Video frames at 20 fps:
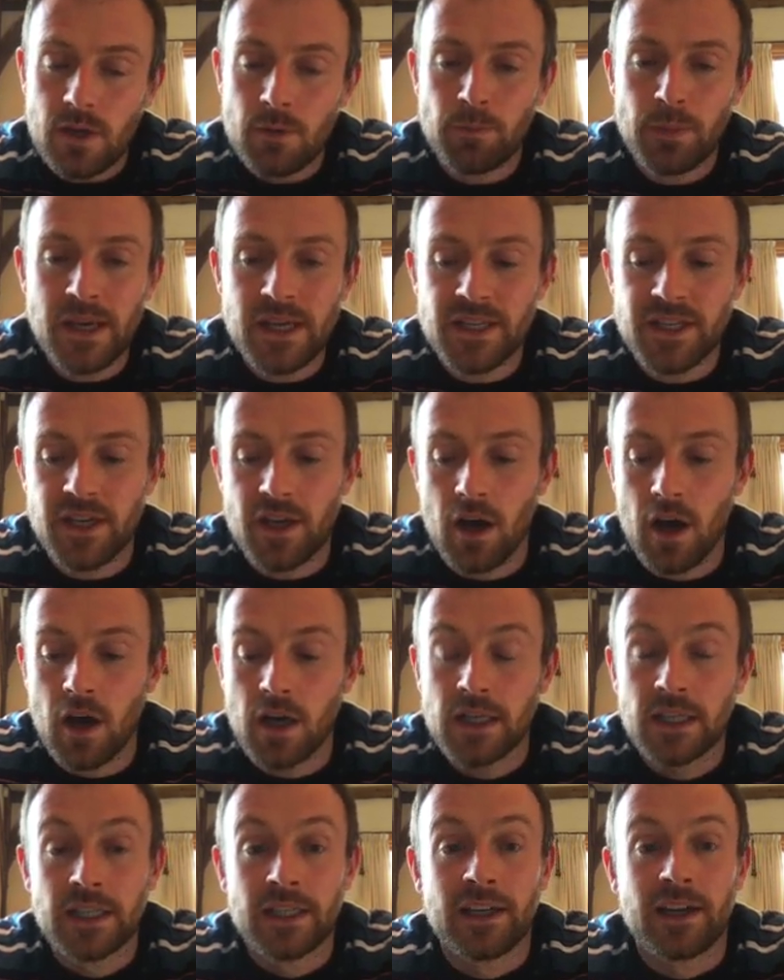
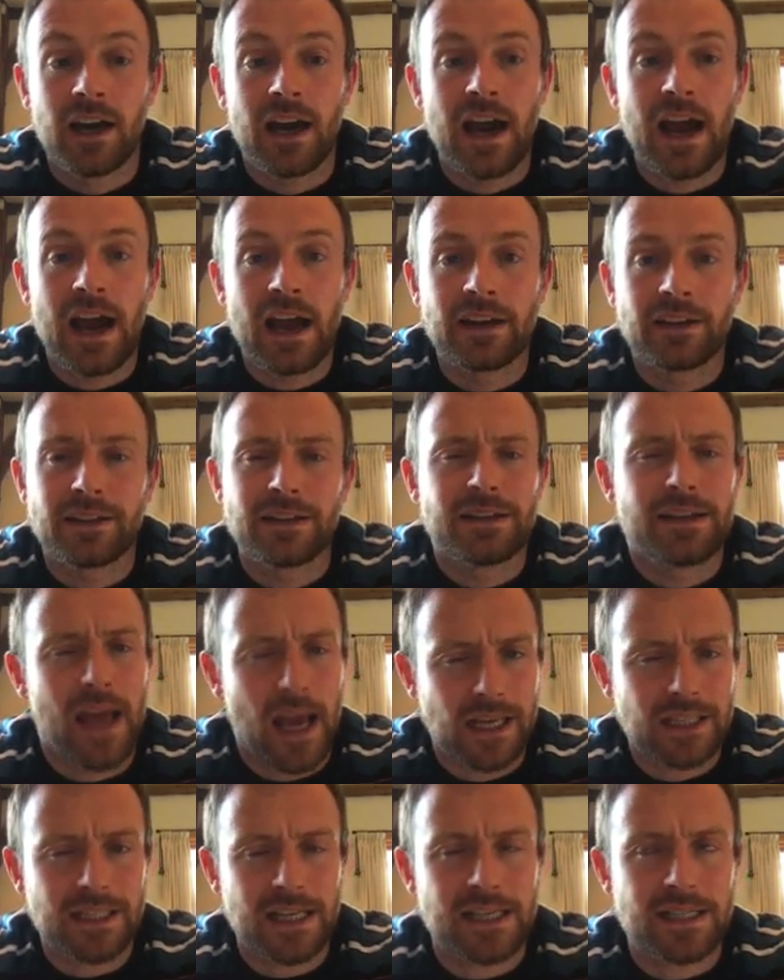PCR and
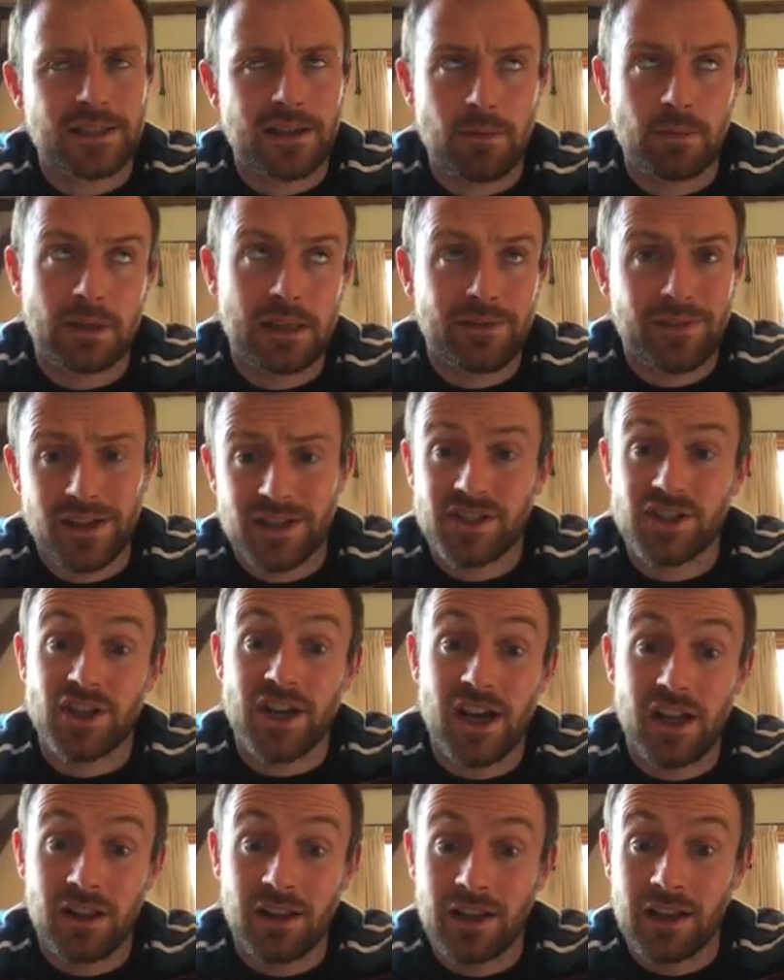next lesson, I believe, is
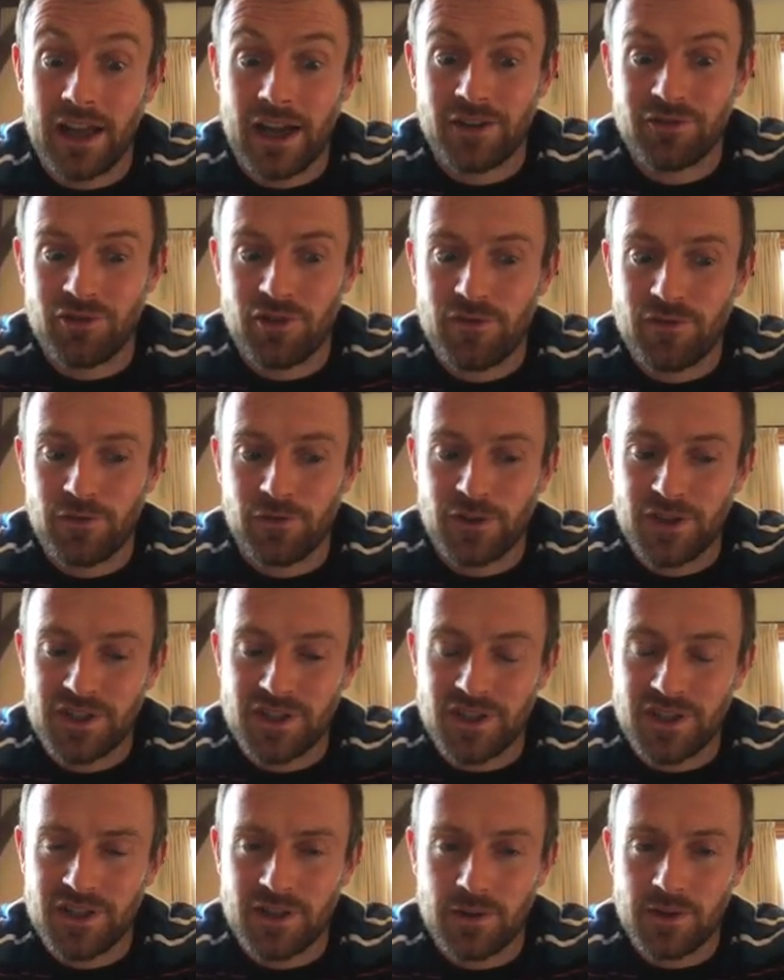gel
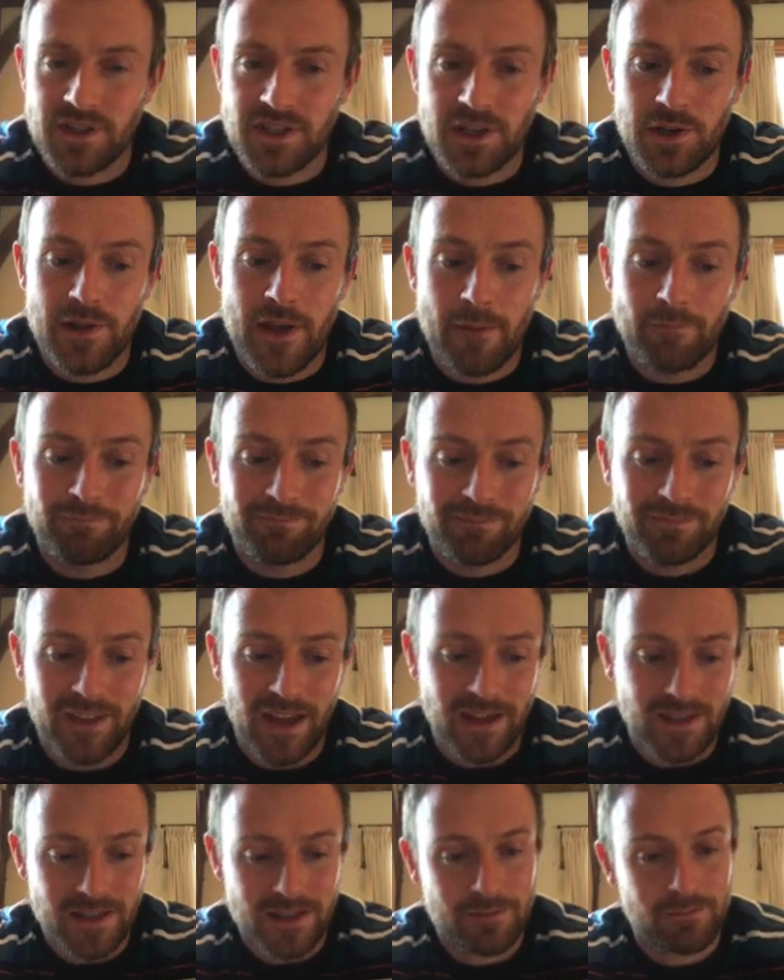electrophoresis. So I'll see you then.
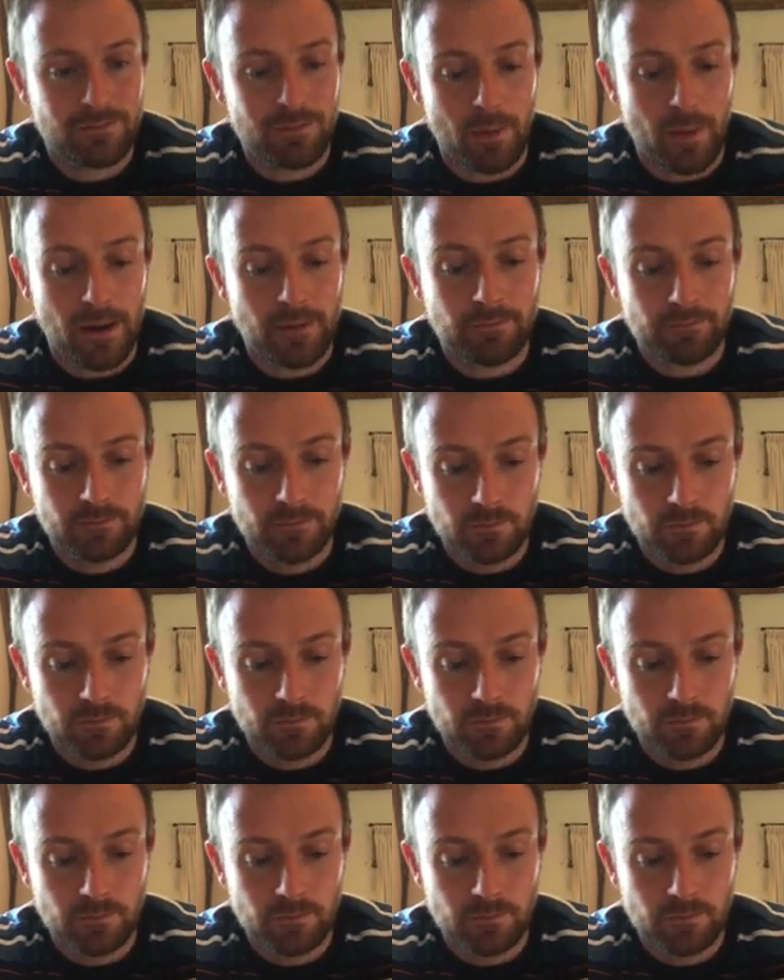Thanks. Bye bye.